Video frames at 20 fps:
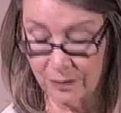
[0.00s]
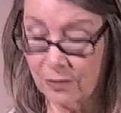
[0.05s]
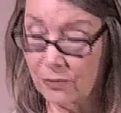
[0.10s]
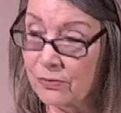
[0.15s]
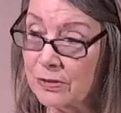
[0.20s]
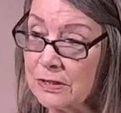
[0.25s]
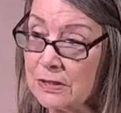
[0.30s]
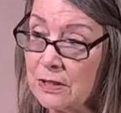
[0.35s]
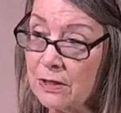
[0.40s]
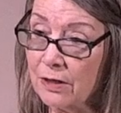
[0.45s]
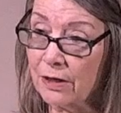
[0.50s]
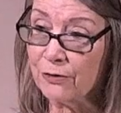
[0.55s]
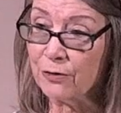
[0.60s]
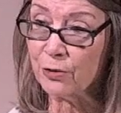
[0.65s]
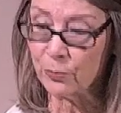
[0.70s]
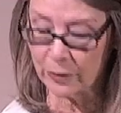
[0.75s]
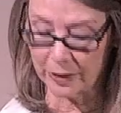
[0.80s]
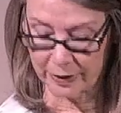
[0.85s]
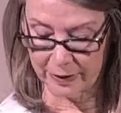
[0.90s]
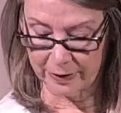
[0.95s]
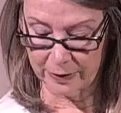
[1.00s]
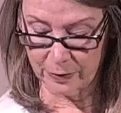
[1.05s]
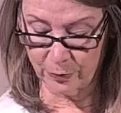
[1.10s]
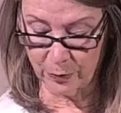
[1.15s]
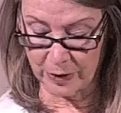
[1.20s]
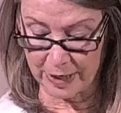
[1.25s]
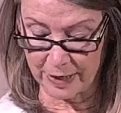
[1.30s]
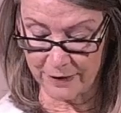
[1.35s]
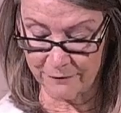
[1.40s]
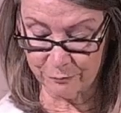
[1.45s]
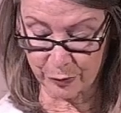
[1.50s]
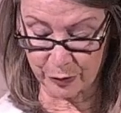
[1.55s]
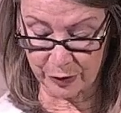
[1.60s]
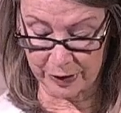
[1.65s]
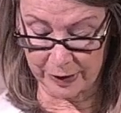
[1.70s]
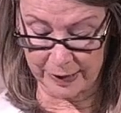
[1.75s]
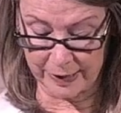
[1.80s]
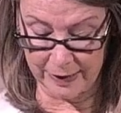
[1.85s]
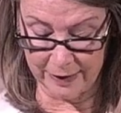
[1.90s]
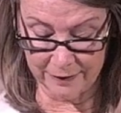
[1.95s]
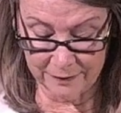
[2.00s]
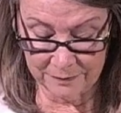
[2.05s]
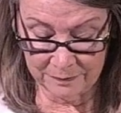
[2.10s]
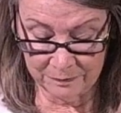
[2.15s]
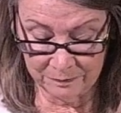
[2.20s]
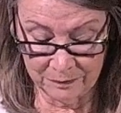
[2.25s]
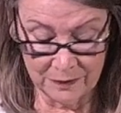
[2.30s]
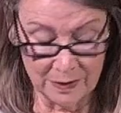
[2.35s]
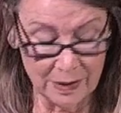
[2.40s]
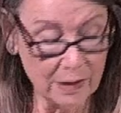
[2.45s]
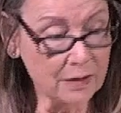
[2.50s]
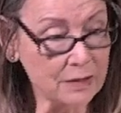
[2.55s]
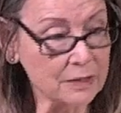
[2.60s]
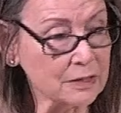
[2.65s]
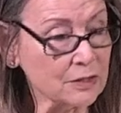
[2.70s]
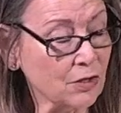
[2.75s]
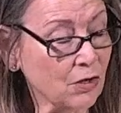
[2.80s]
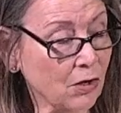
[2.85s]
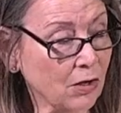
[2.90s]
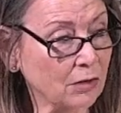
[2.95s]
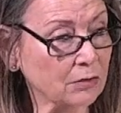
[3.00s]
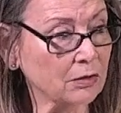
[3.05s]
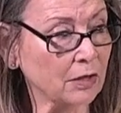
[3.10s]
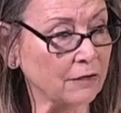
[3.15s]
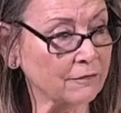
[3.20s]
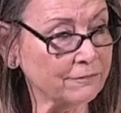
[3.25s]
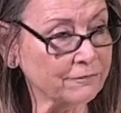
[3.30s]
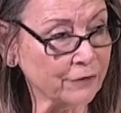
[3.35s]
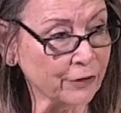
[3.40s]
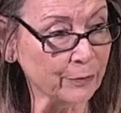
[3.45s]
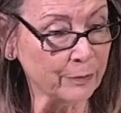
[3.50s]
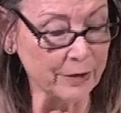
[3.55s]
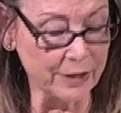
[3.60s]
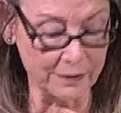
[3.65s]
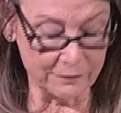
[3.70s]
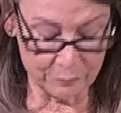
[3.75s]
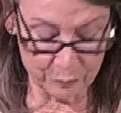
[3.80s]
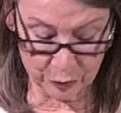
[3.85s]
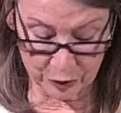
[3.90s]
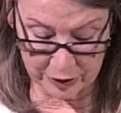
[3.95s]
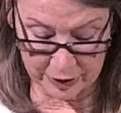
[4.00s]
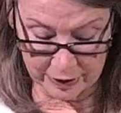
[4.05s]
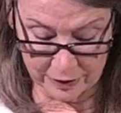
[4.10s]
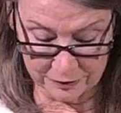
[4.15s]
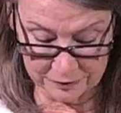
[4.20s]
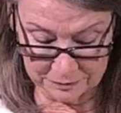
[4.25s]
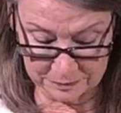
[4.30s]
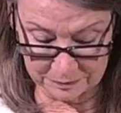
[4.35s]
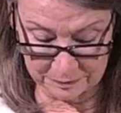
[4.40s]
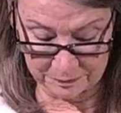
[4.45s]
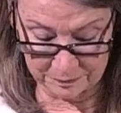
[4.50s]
There is another way of praying. It is called affirmative prayer.